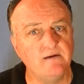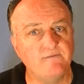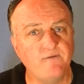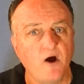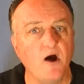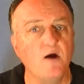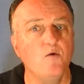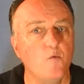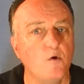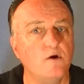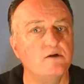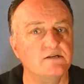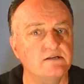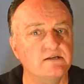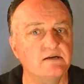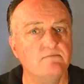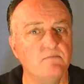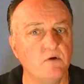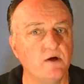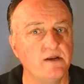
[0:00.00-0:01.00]
I want
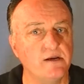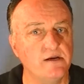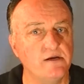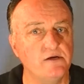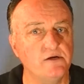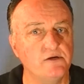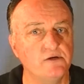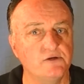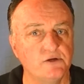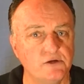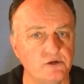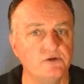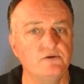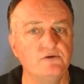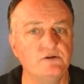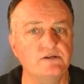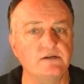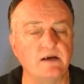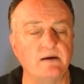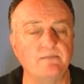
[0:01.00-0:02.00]
somebody to do
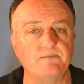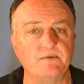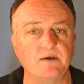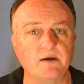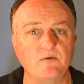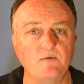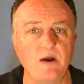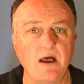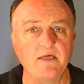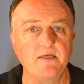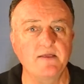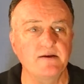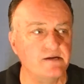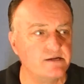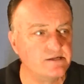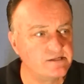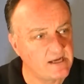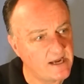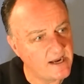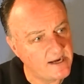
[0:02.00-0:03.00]
something, rather than
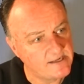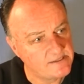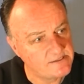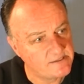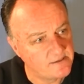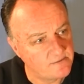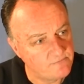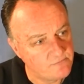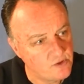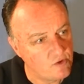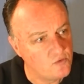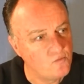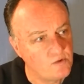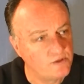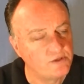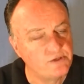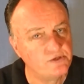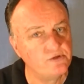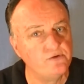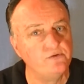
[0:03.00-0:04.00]
just saying to them, you
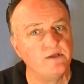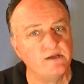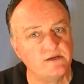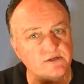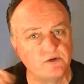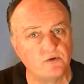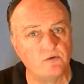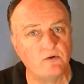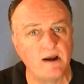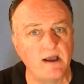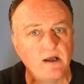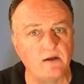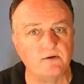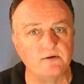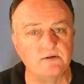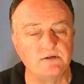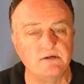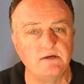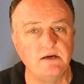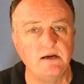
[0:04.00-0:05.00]
will do this or
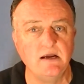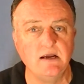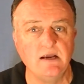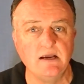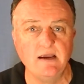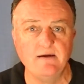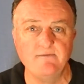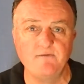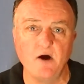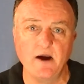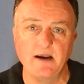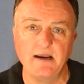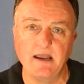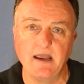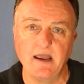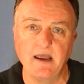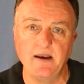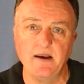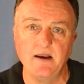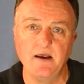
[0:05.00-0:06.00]
else, if I
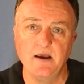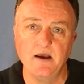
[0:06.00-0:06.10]
can